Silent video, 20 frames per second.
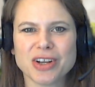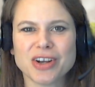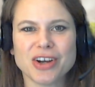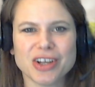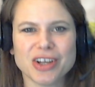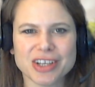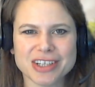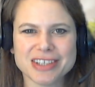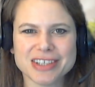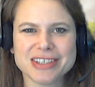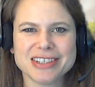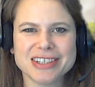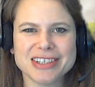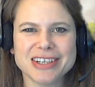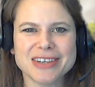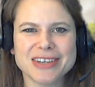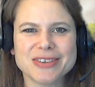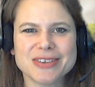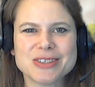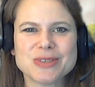college
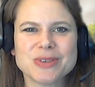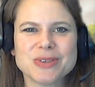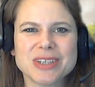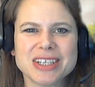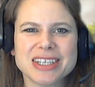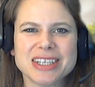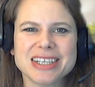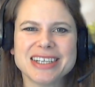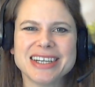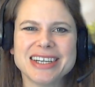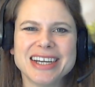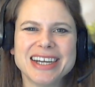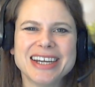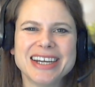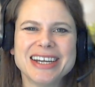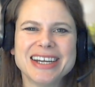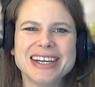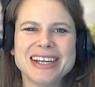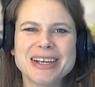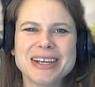you know it's really
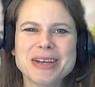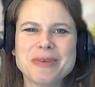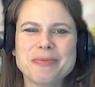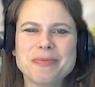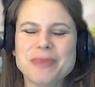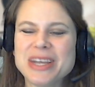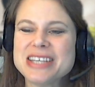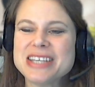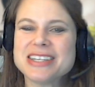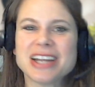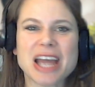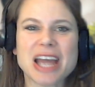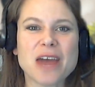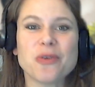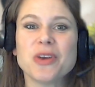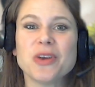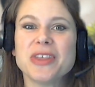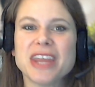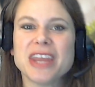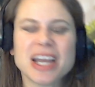based on
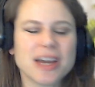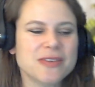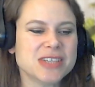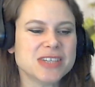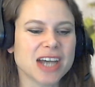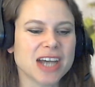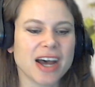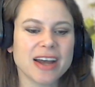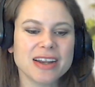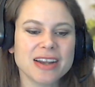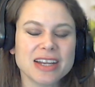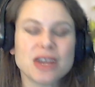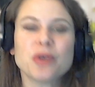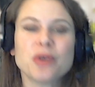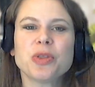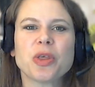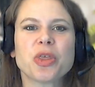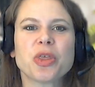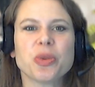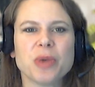everything i've done here are
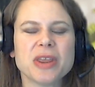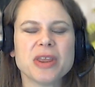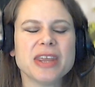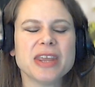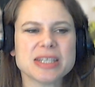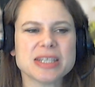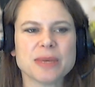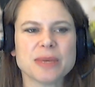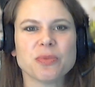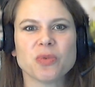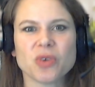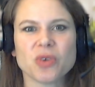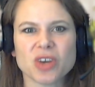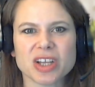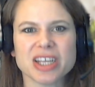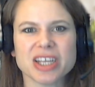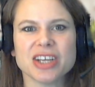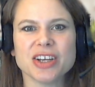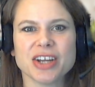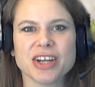the three things i'm
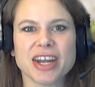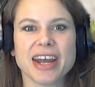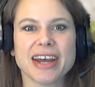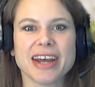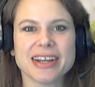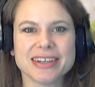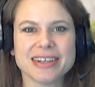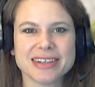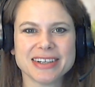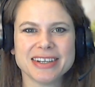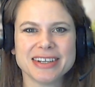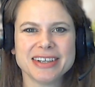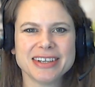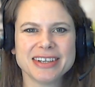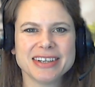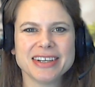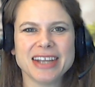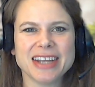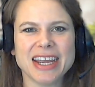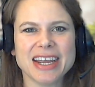really good at
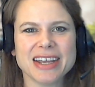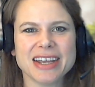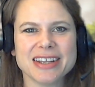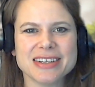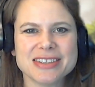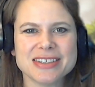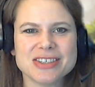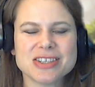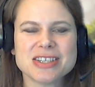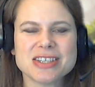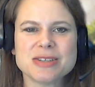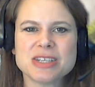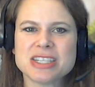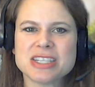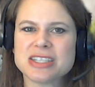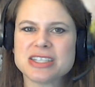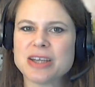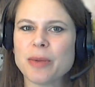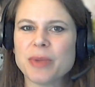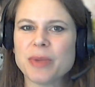and
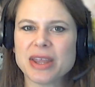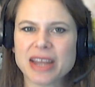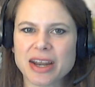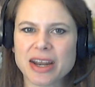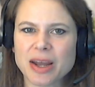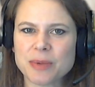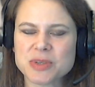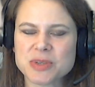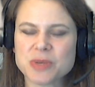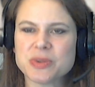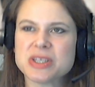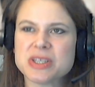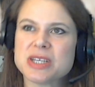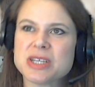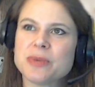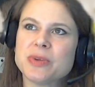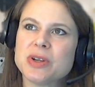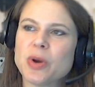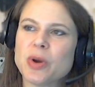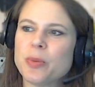just summing that up. So when
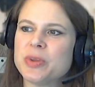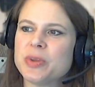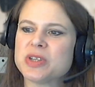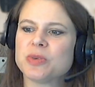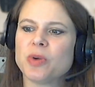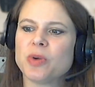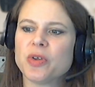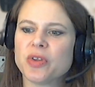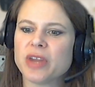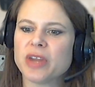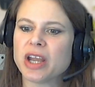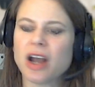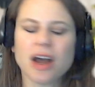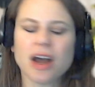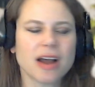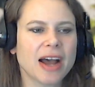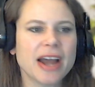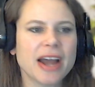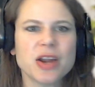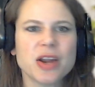someone opens a role, they're like,
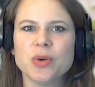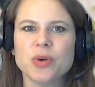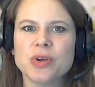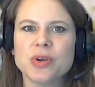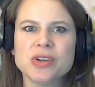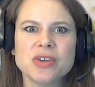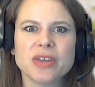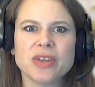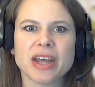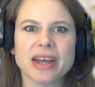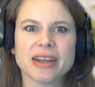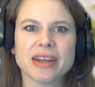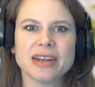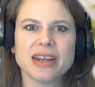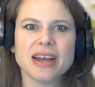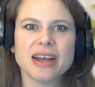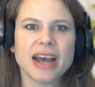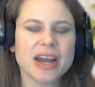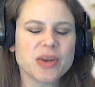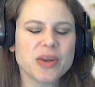I know who can do that.
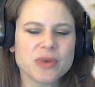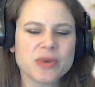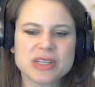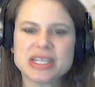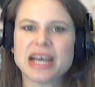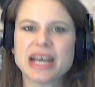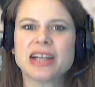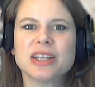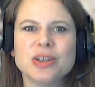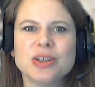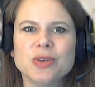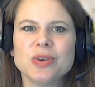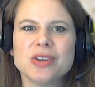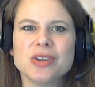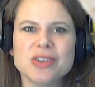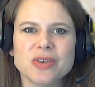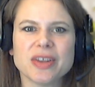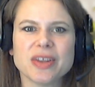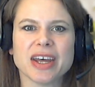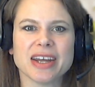I know exactly who can
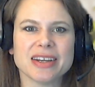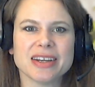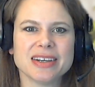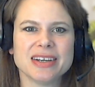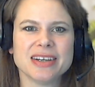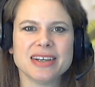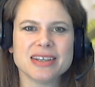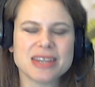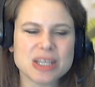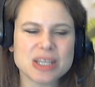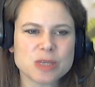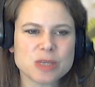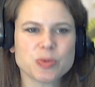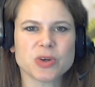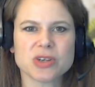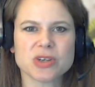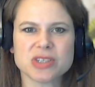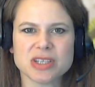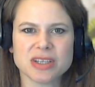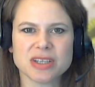do that. This
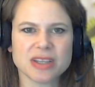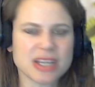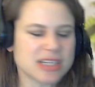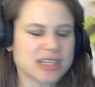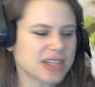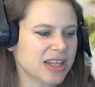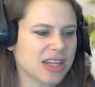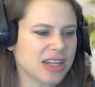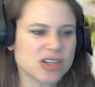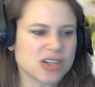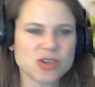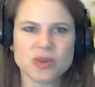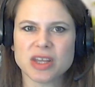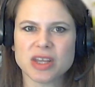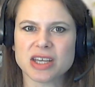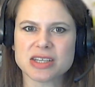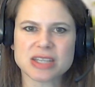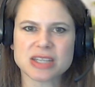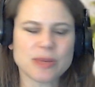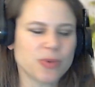person, they said they do
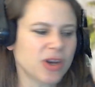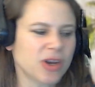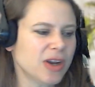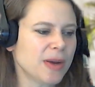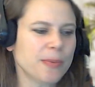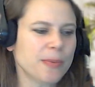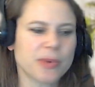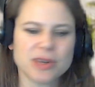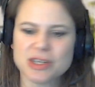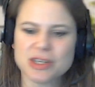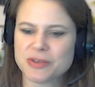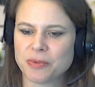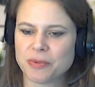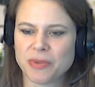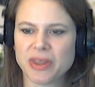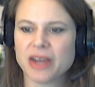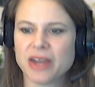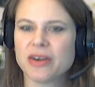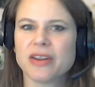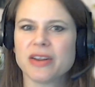this. They bring companies from
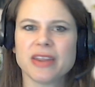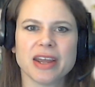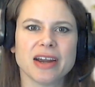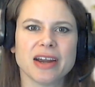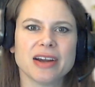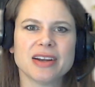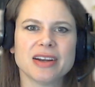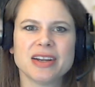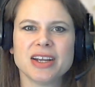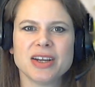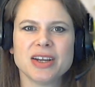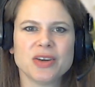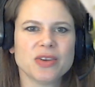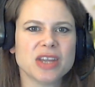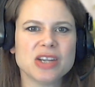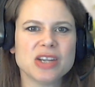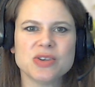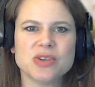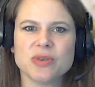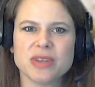there to there, or
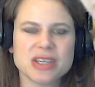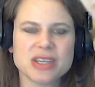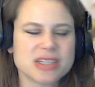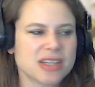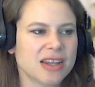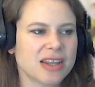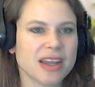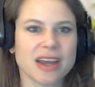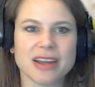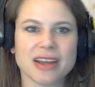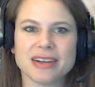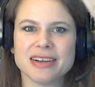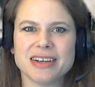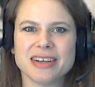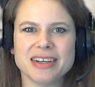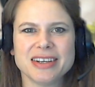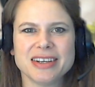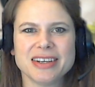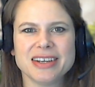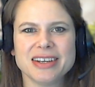they do this and that.
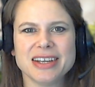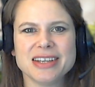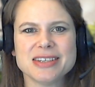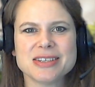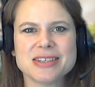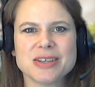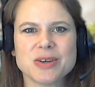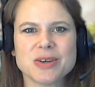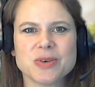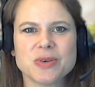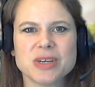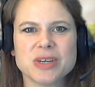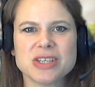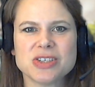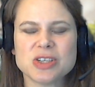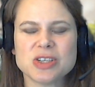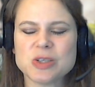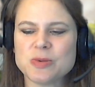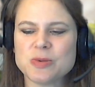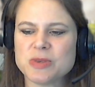And so it's
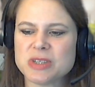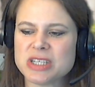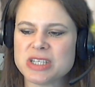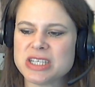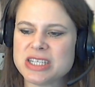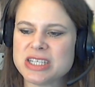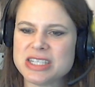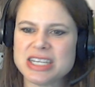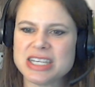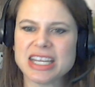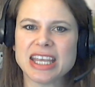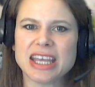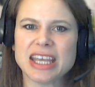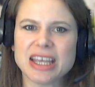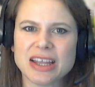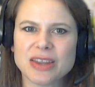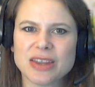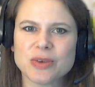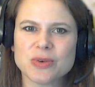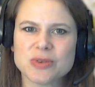just
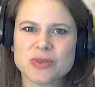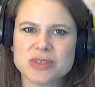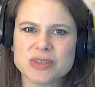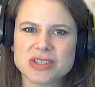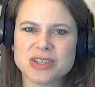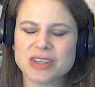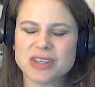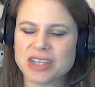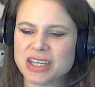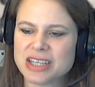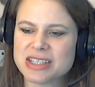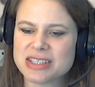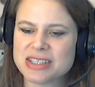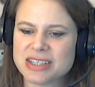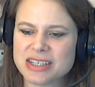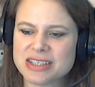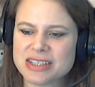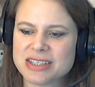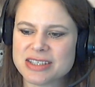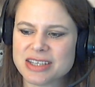sticking those like it's
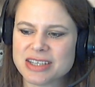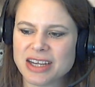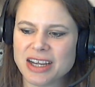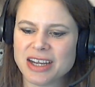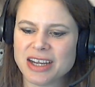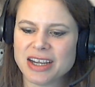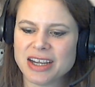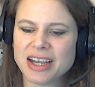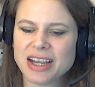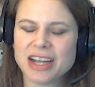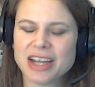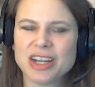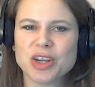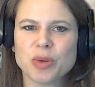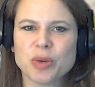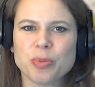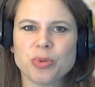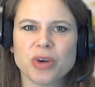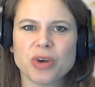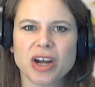it's kind of
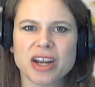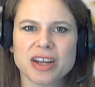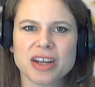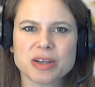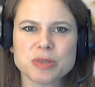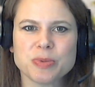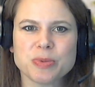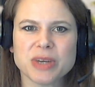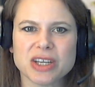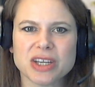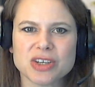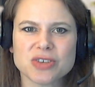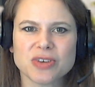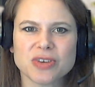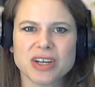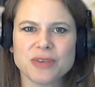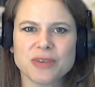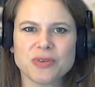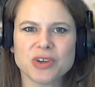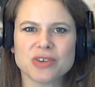your product pitch,
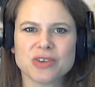right, for